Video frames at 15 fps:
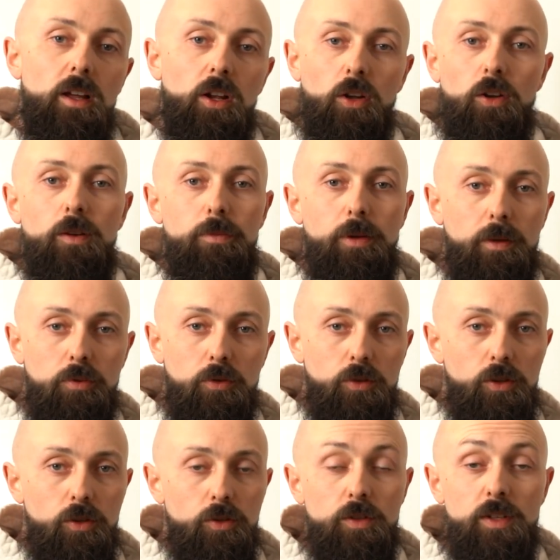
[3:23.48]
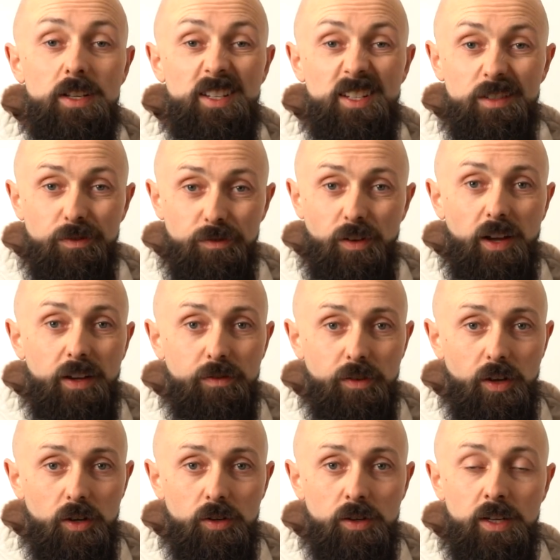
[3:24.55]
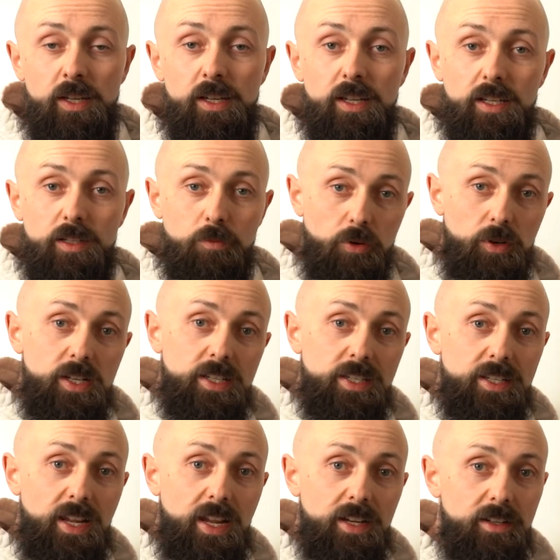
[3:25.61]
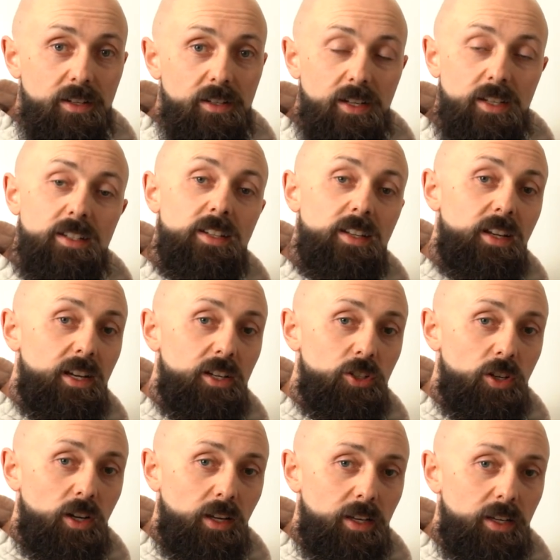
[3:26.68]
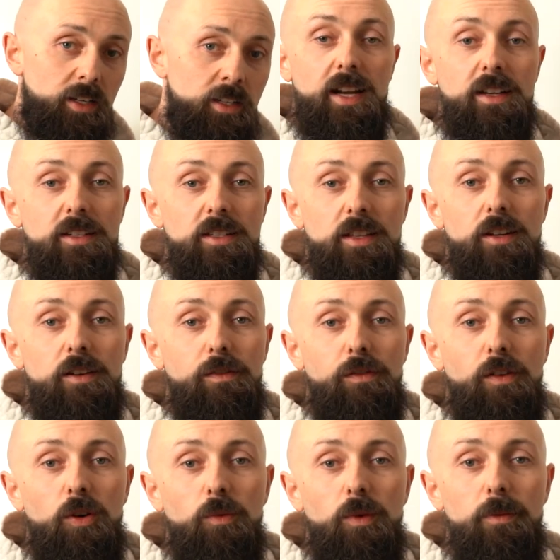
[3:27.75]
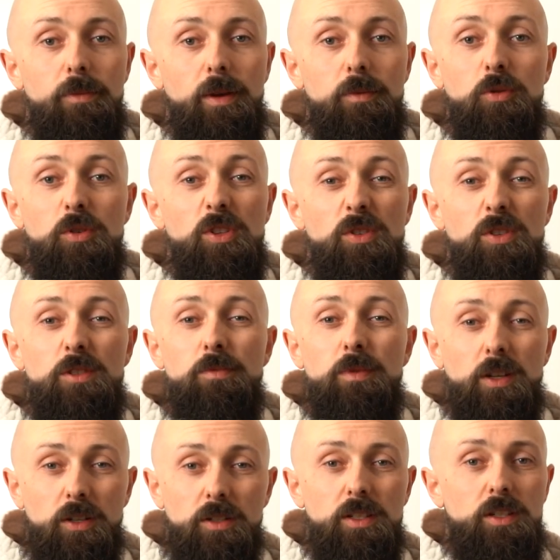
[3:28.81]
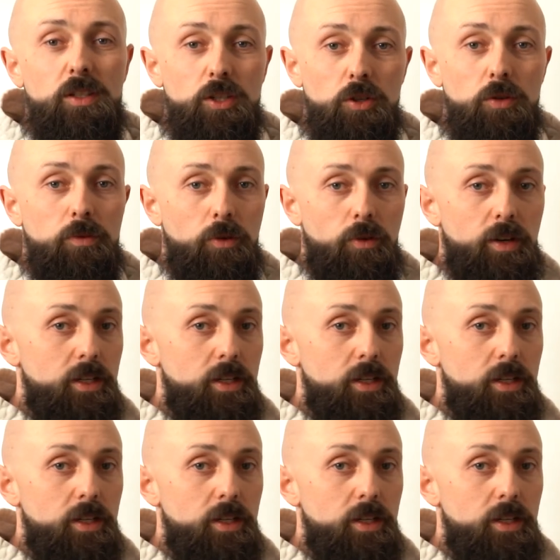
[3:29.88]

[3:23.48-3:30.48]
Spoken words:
a lot of people use is FIFO. It's pretty standard internationally, and it's the default one people use because it's super